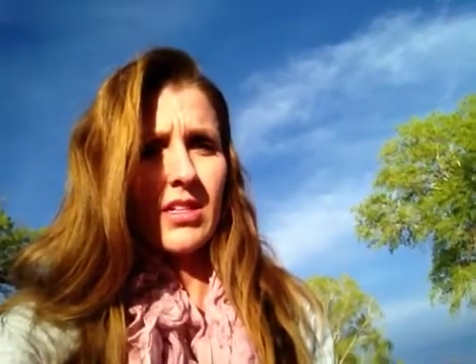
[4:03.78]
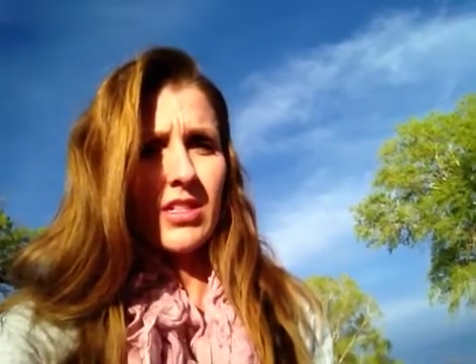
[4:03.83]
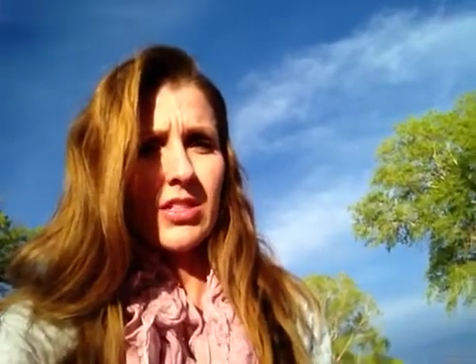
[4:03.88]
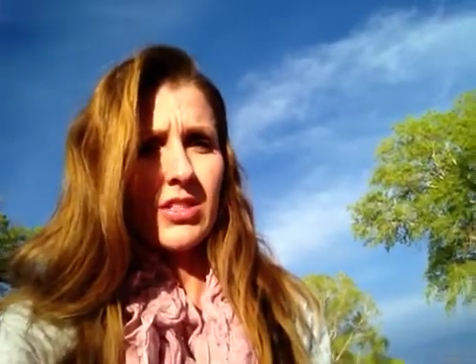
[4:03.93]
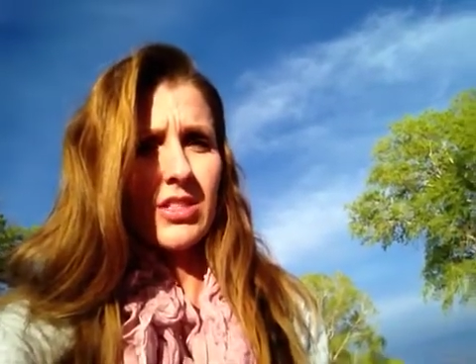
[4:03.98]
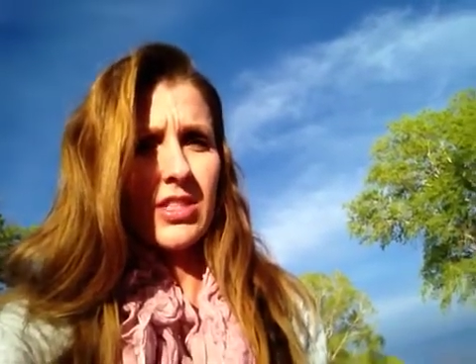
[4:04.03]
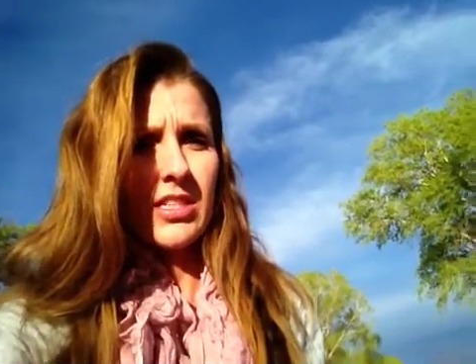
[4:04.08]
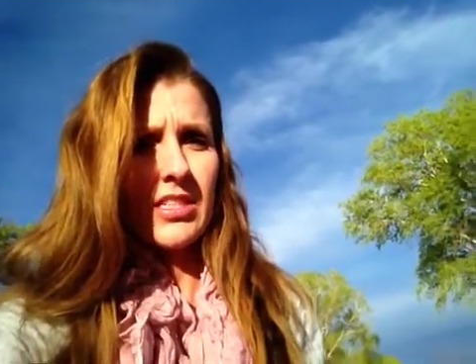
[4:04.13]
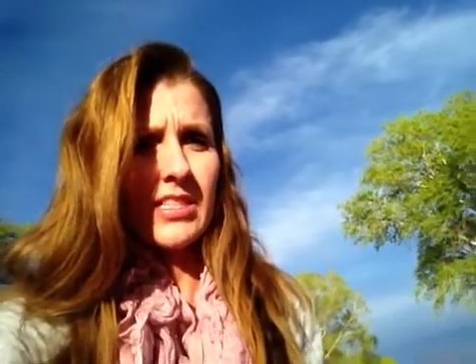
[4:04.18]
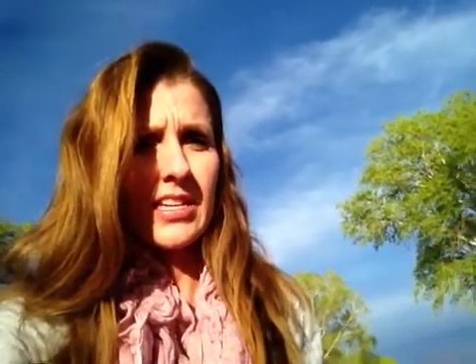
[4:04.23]

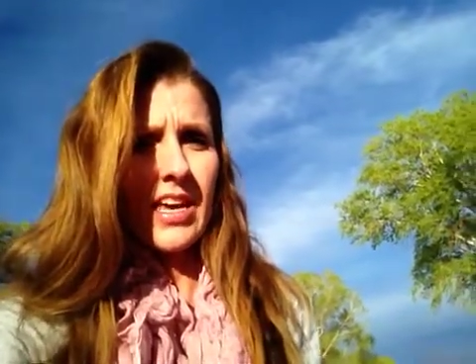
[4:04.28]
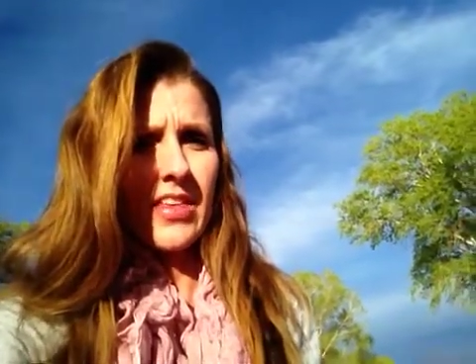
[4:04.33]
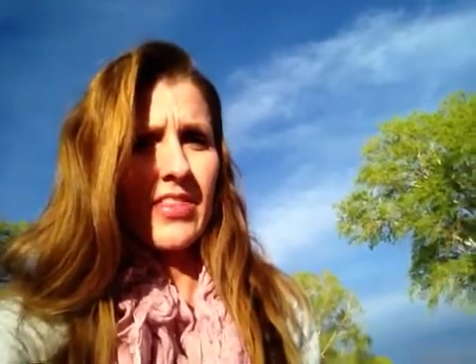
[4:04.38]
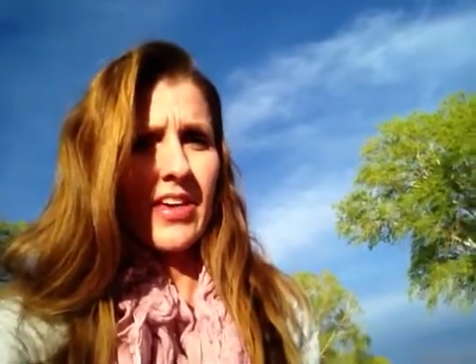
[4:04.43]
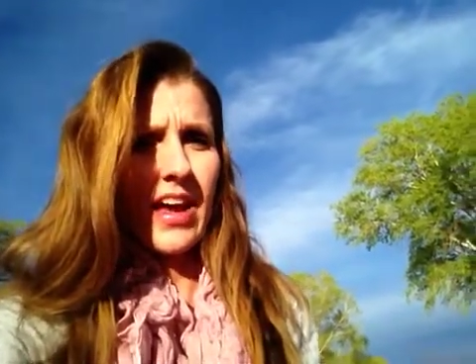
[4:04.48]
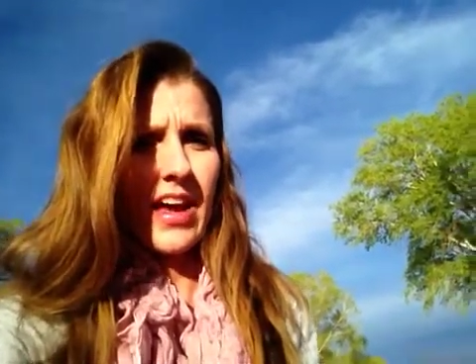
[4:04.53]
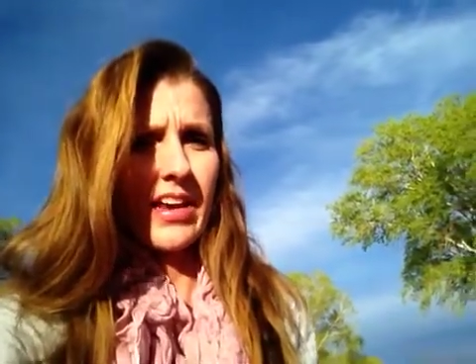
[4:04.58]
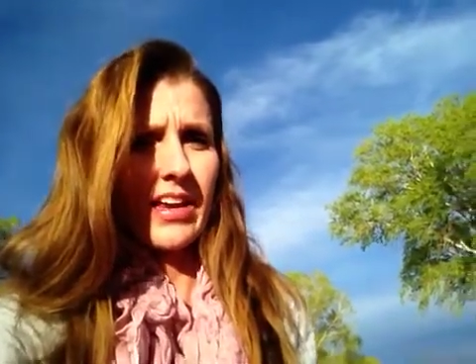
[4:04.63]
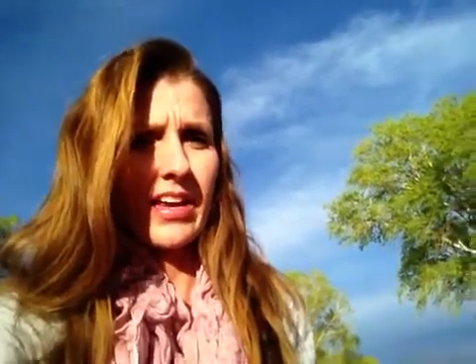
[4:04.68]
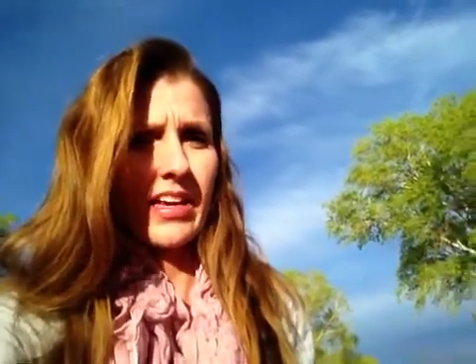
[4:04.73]
she said
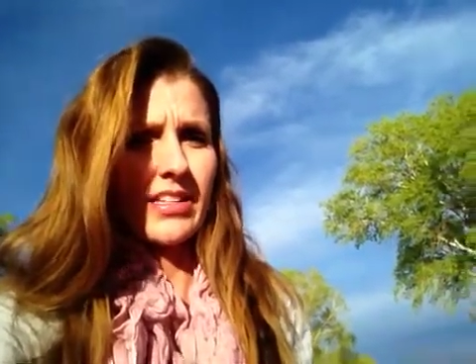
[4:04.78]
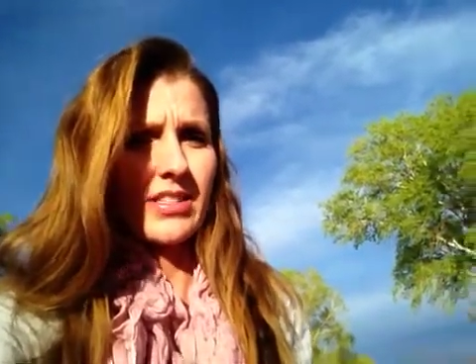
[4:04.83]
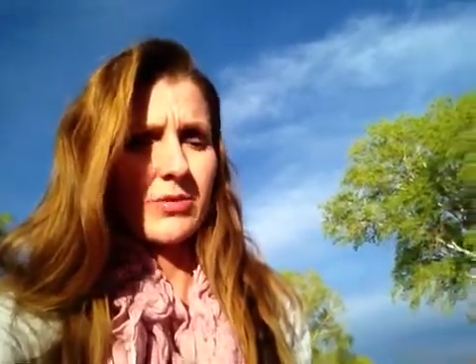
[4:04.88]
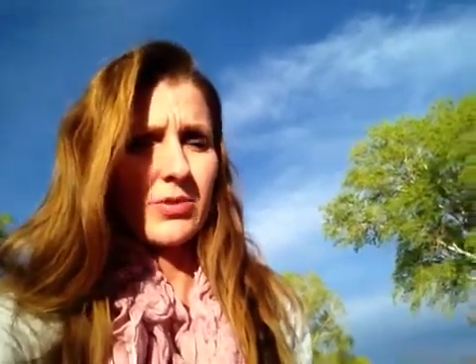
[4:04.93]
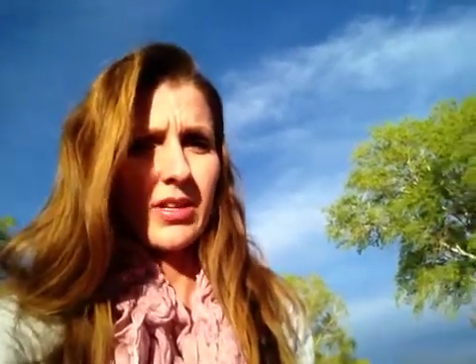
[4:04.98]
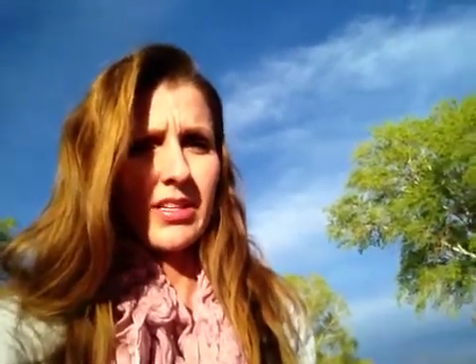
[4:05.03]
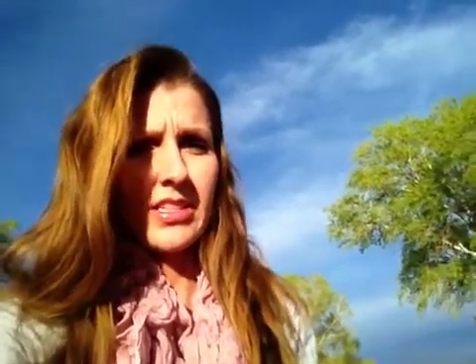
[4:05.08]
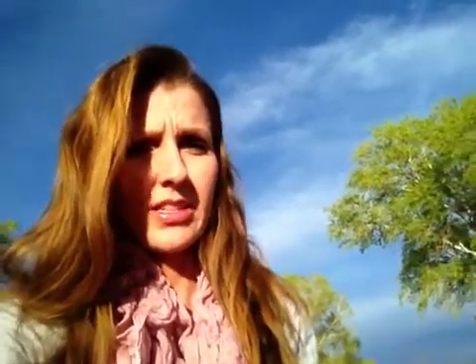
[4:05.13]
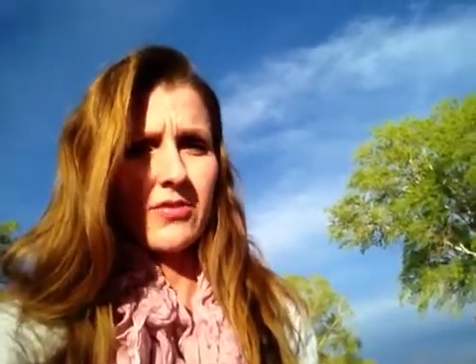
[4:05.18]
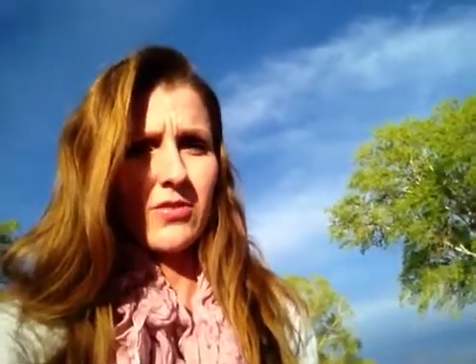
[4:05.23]
that it's
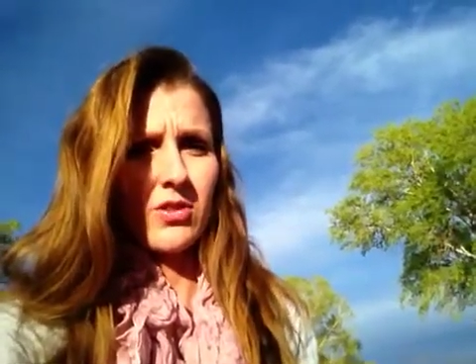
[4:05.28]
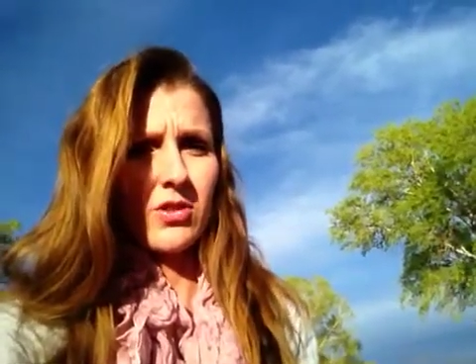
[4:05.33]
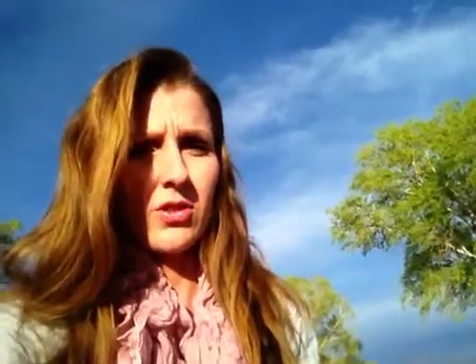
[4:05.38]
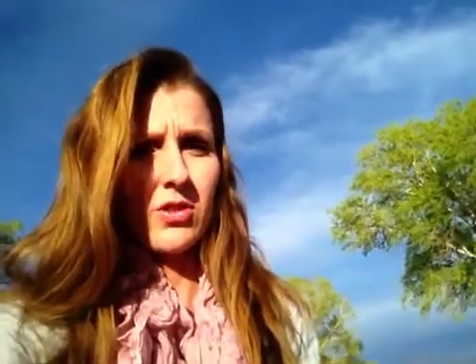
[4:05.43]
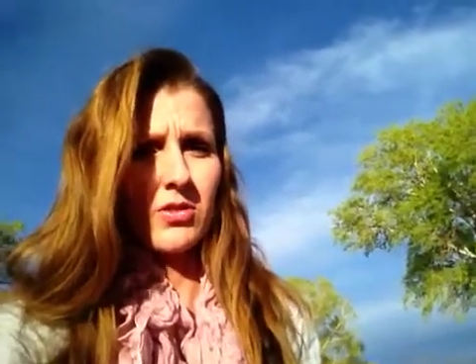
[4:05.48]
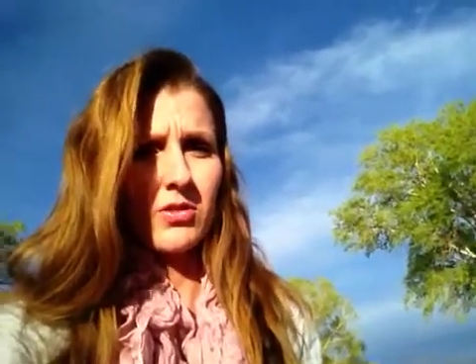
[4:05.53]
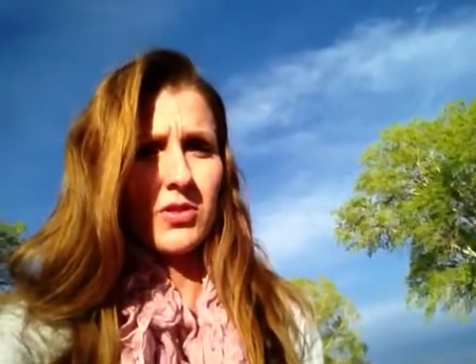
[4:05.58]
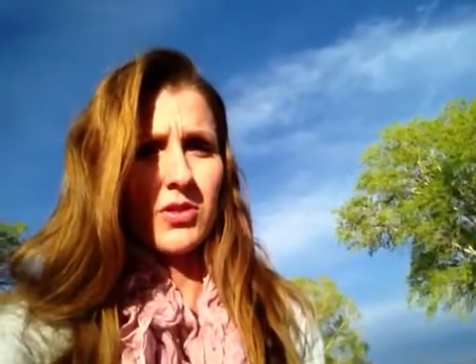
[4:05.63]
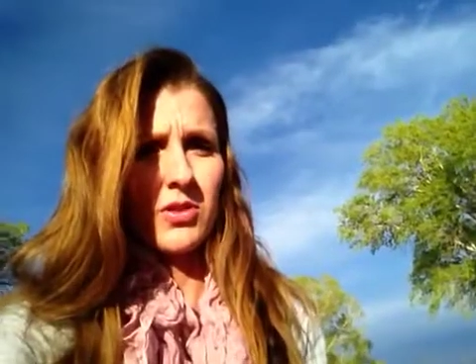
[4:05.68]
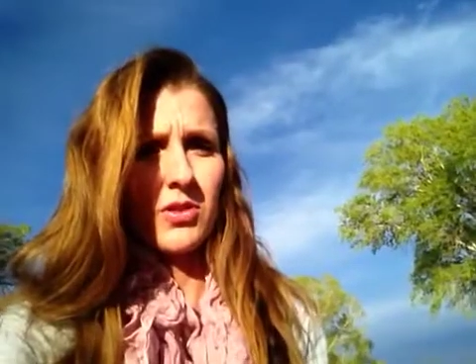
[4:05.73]
really
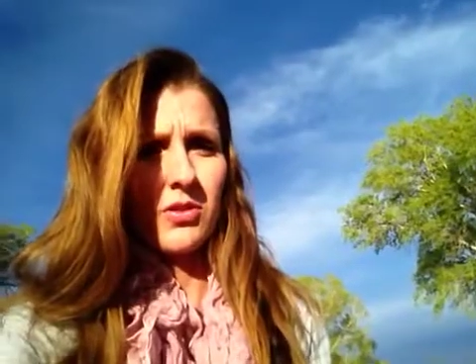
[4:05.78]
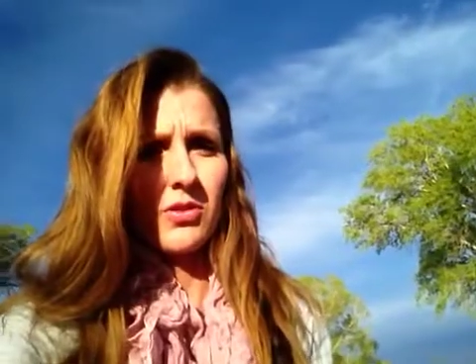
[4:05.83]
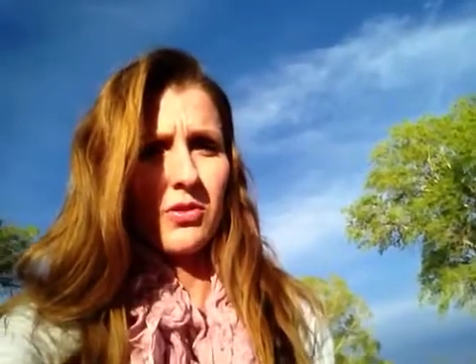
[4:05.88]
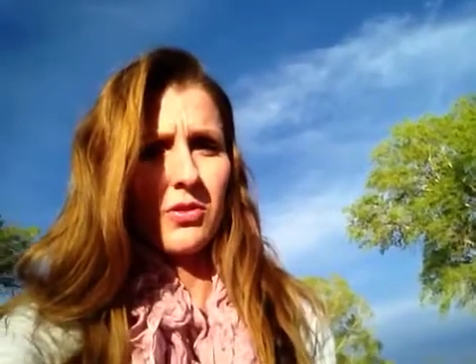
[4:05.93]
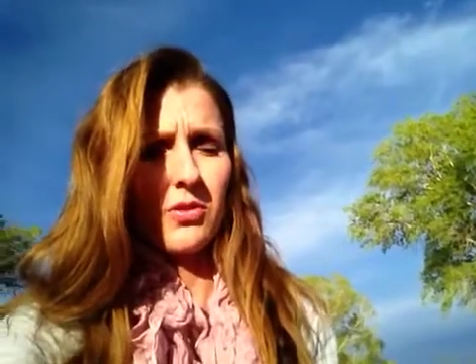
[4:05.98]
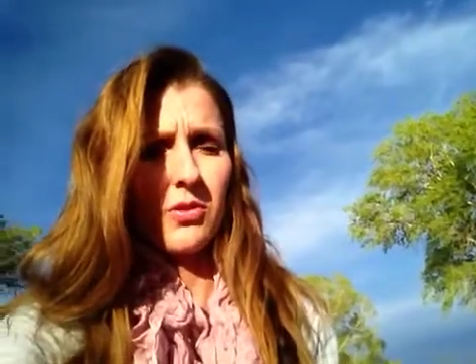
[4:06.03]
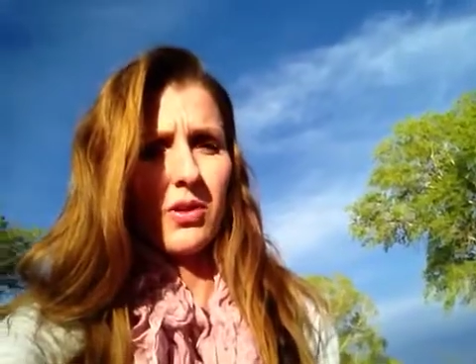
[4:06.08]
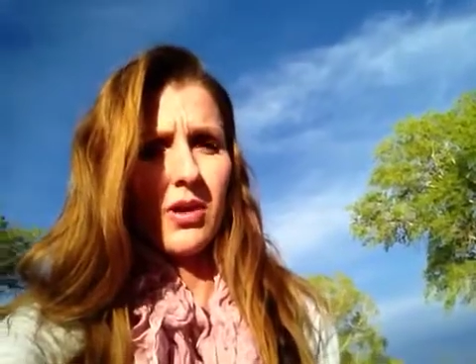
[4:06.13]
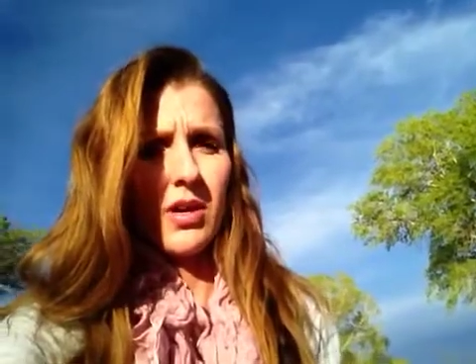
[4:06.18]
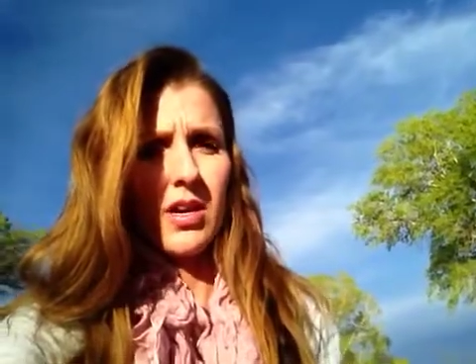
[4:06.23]
difficult
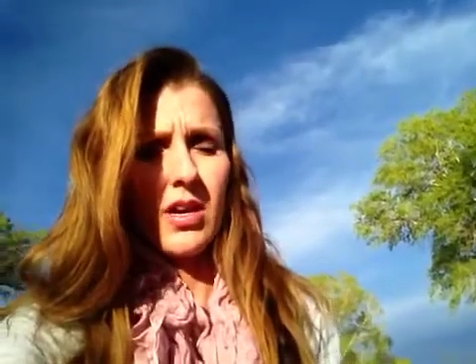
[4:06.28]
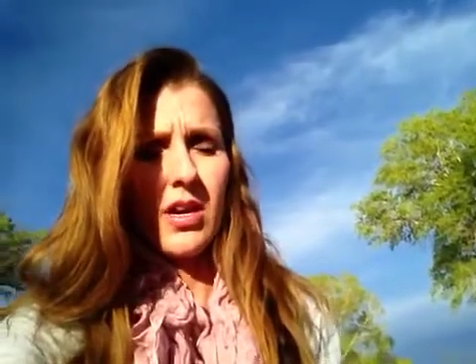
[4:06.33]
to